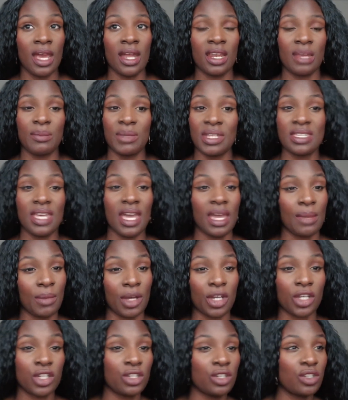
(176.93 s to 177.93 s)
let me take
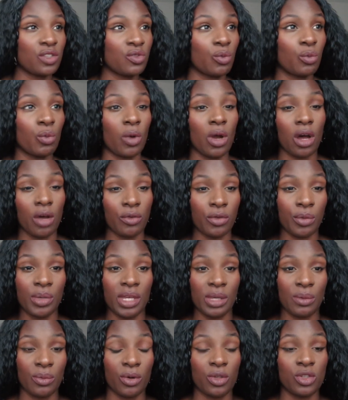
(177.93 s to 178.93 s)
my cues from what other
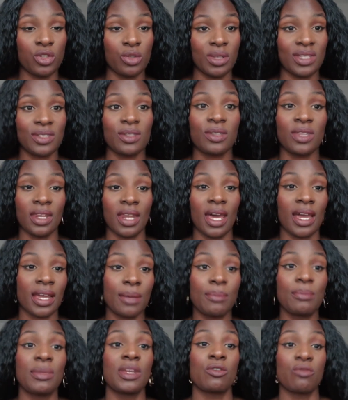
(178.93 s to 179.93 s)
people are doing so then I
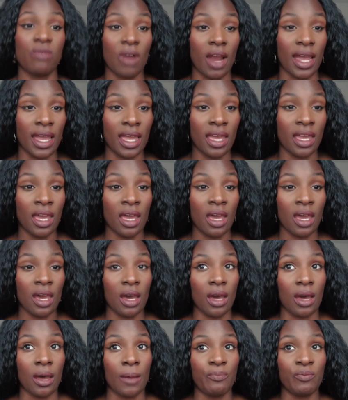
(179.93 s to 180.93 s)
can be right,
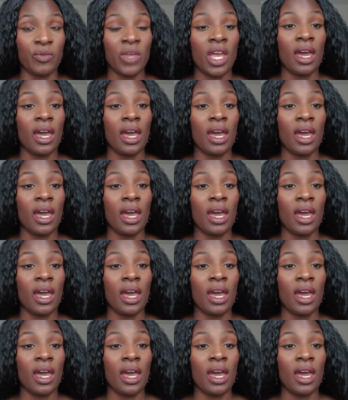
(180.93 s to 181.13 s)
and